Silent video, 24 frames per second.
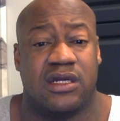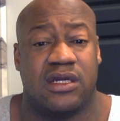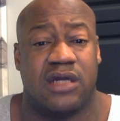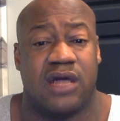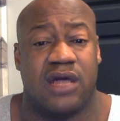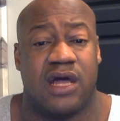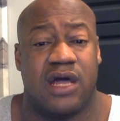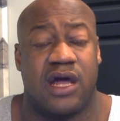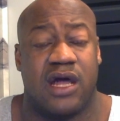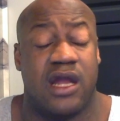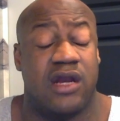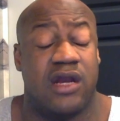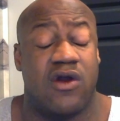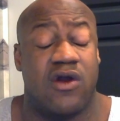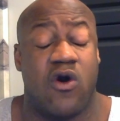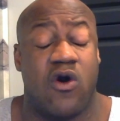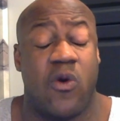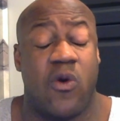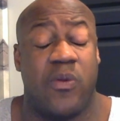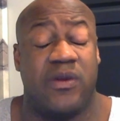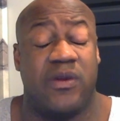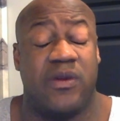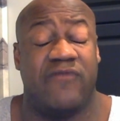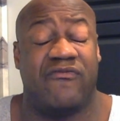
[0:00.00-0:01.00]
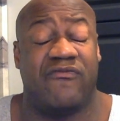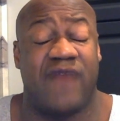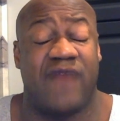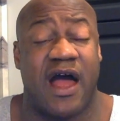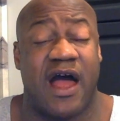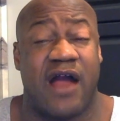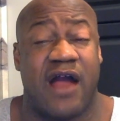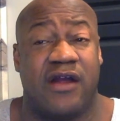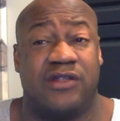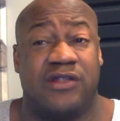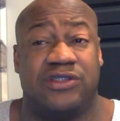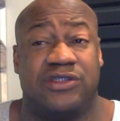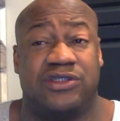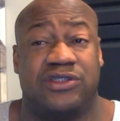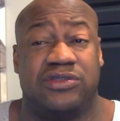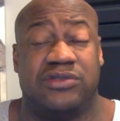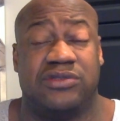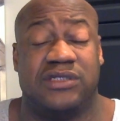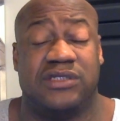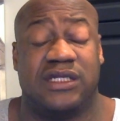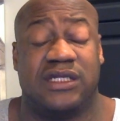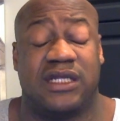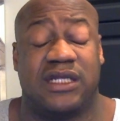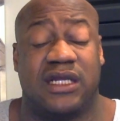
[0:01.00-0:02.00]
uh, and opening fire and
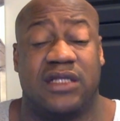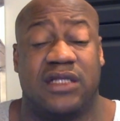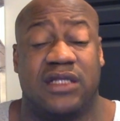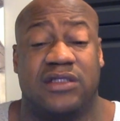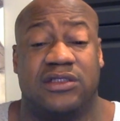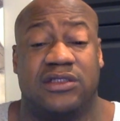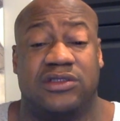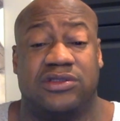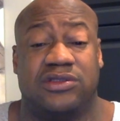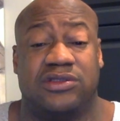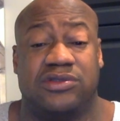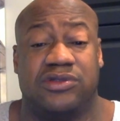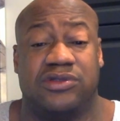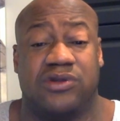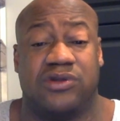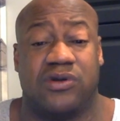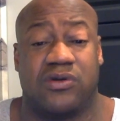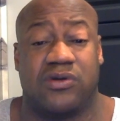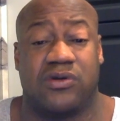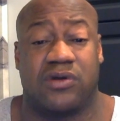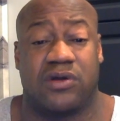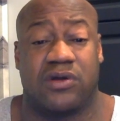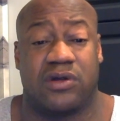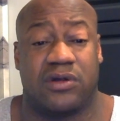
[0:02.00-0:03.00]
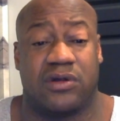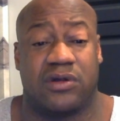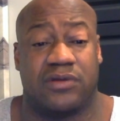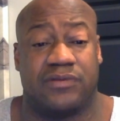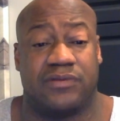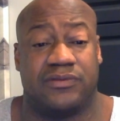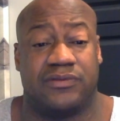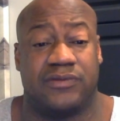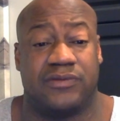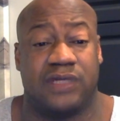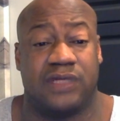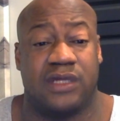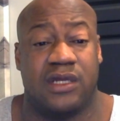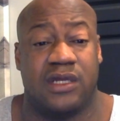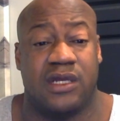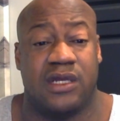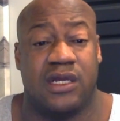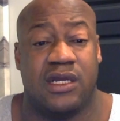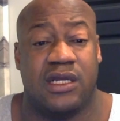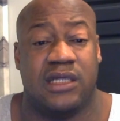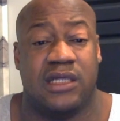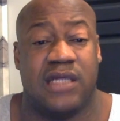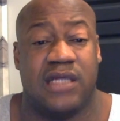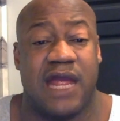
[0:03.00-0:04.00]
shooting and killing the two-year-old girl.
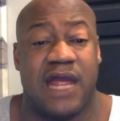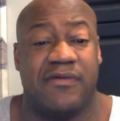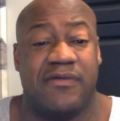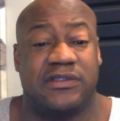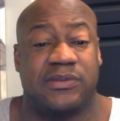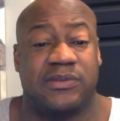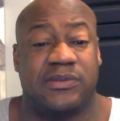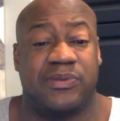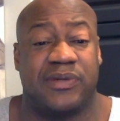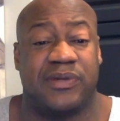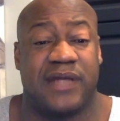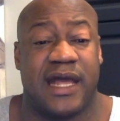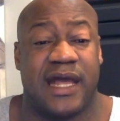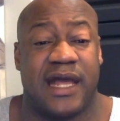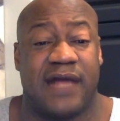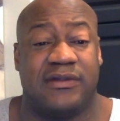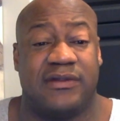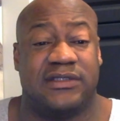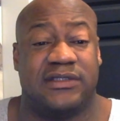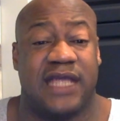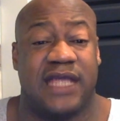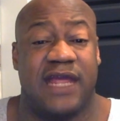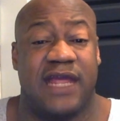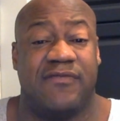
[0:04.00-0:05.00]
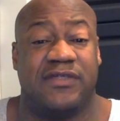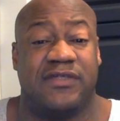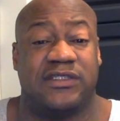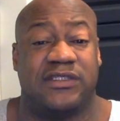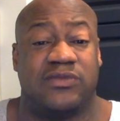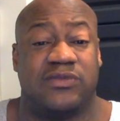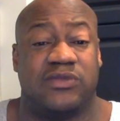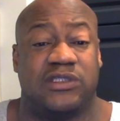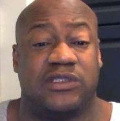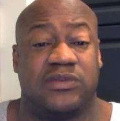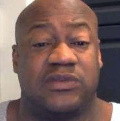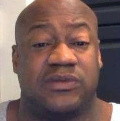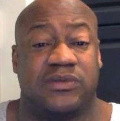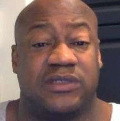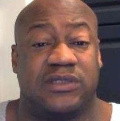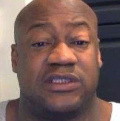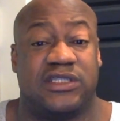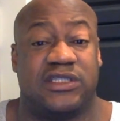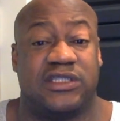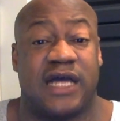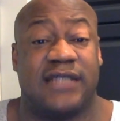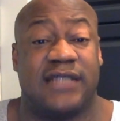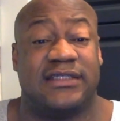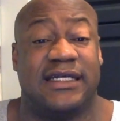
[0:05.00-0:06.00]
Davis, Davis was
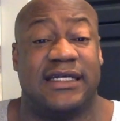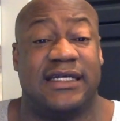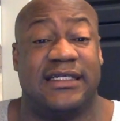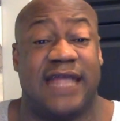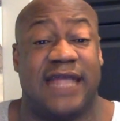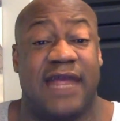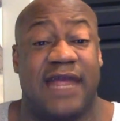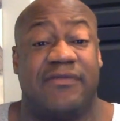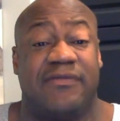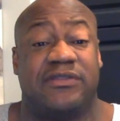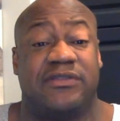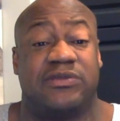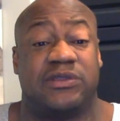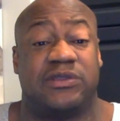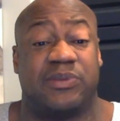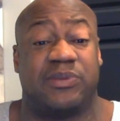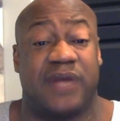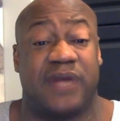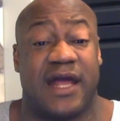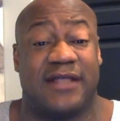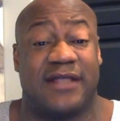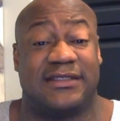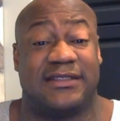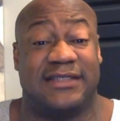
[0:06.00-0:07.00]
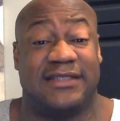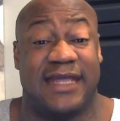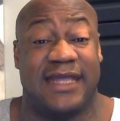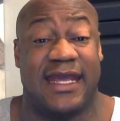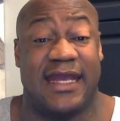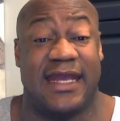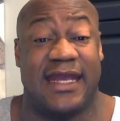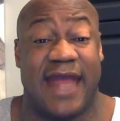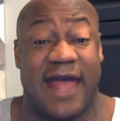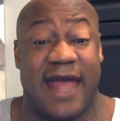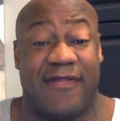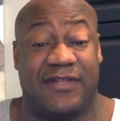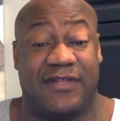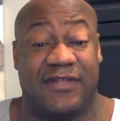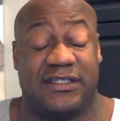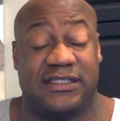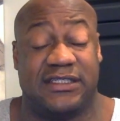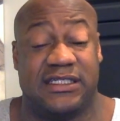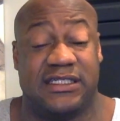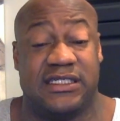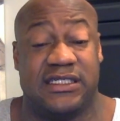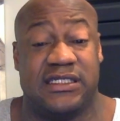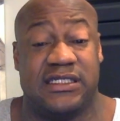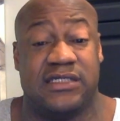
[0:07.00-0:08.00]
Nishante Davis was pronounced dead at the
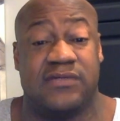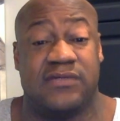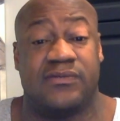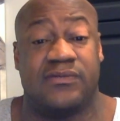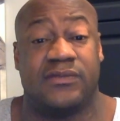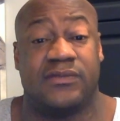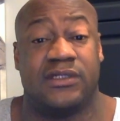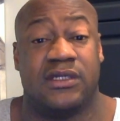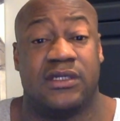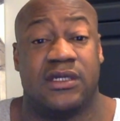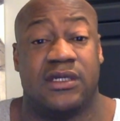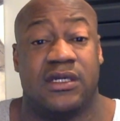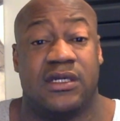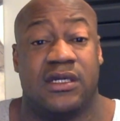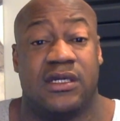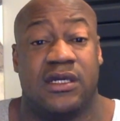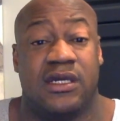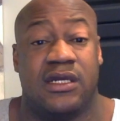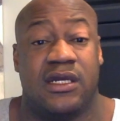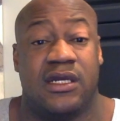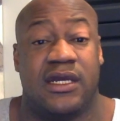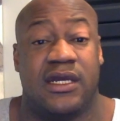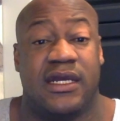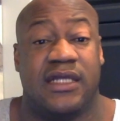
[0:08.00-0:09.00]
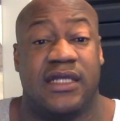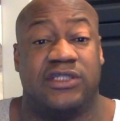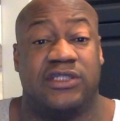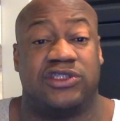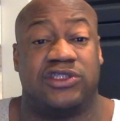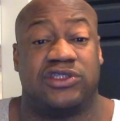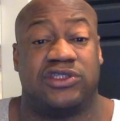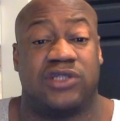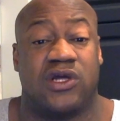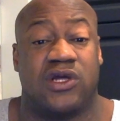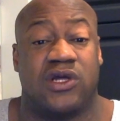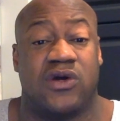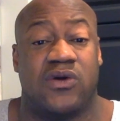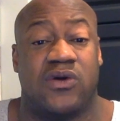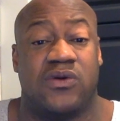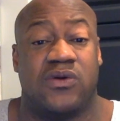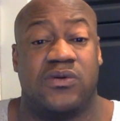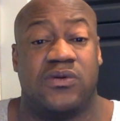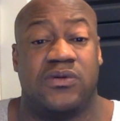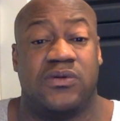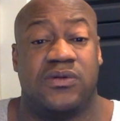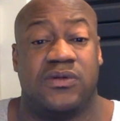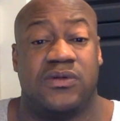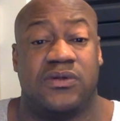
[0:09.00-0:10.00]
scene, and
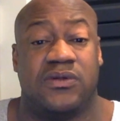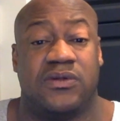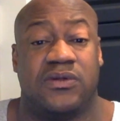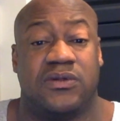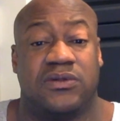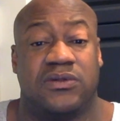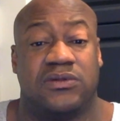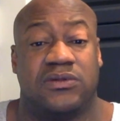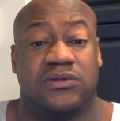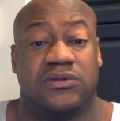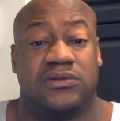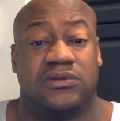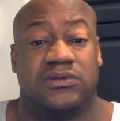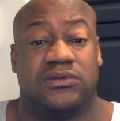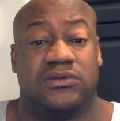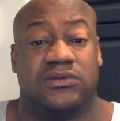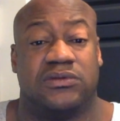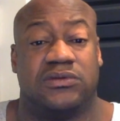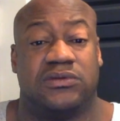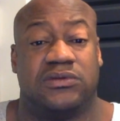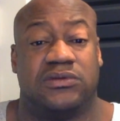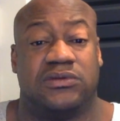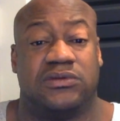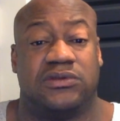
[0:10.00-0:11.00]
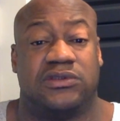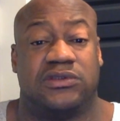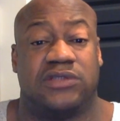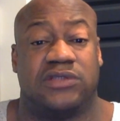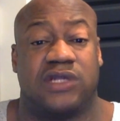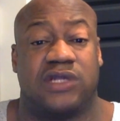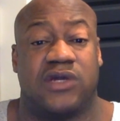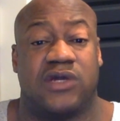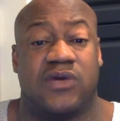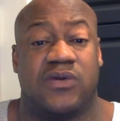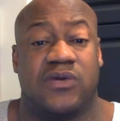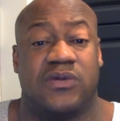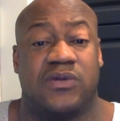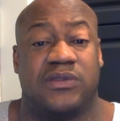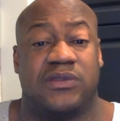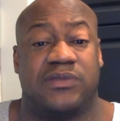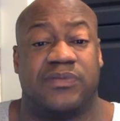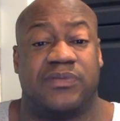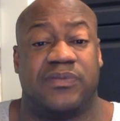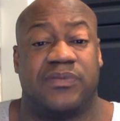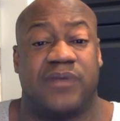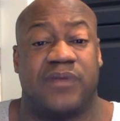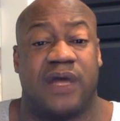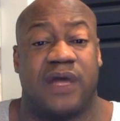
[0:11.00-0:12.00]
Slow, Schlo
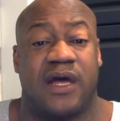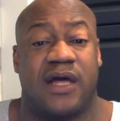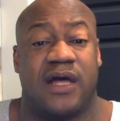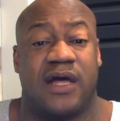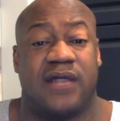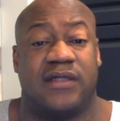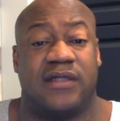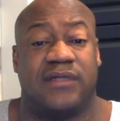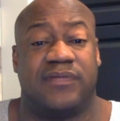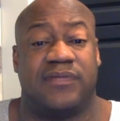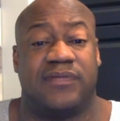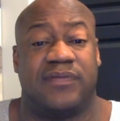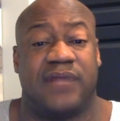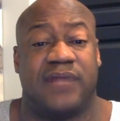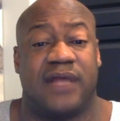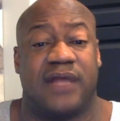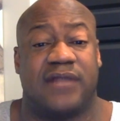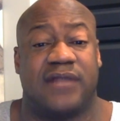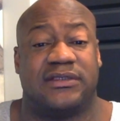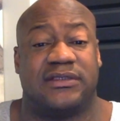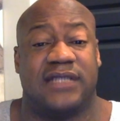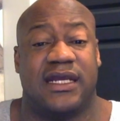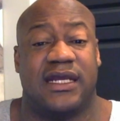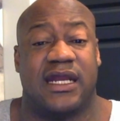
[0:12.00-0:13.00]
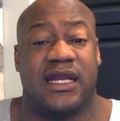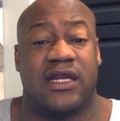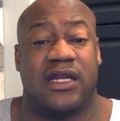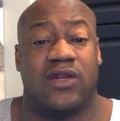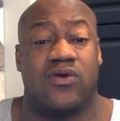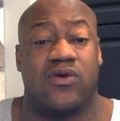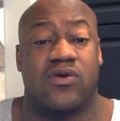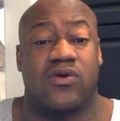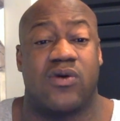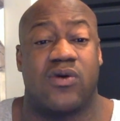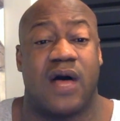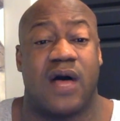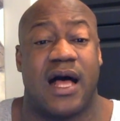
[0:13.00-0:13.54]
was uh, pronounced dead at a local